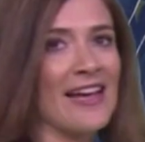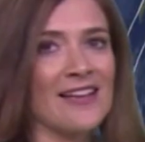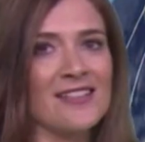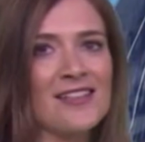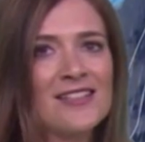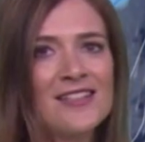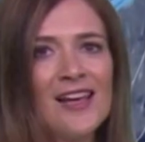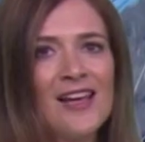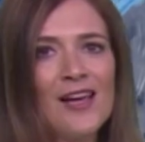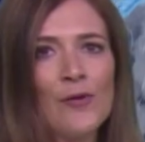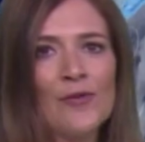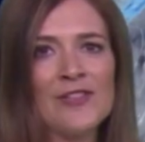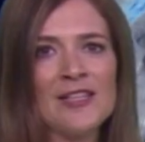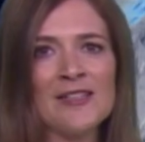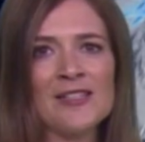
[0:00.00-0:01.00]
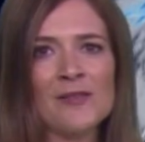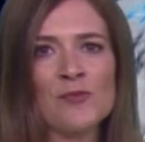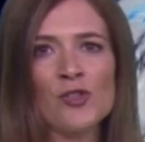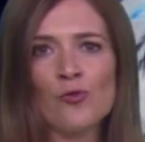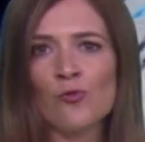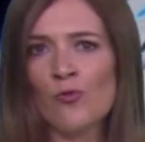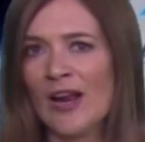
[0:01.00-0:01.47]
Texas. We've seen some
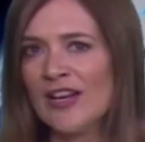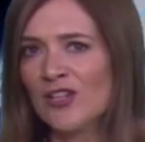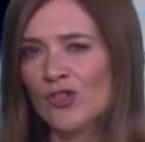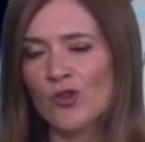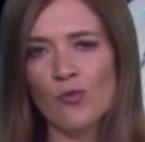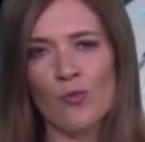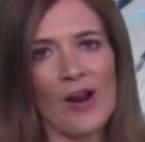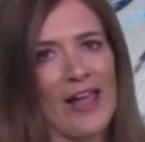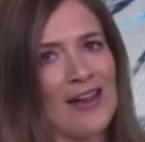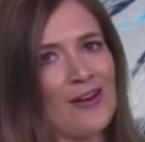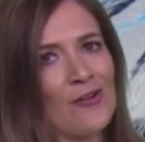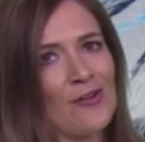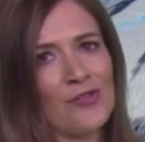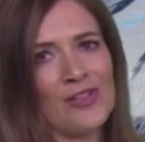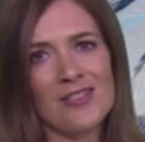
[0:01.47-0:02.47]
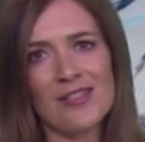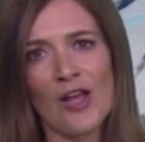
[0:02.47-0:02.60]
torrential rain on this